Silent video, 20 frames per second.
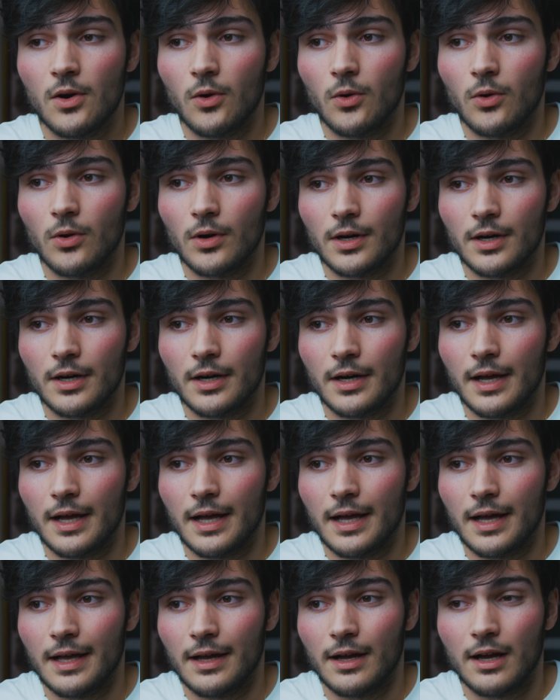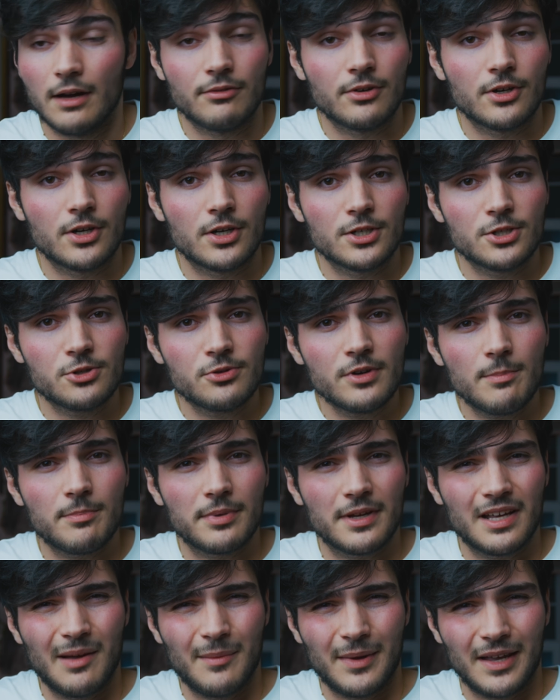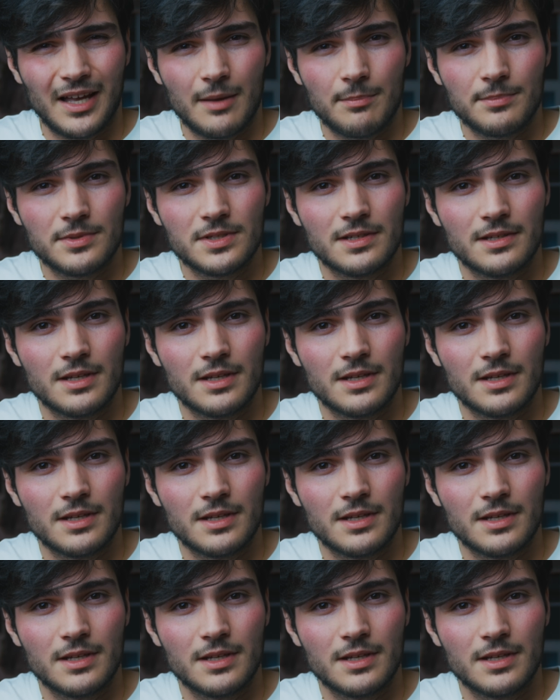or of her trip coming up to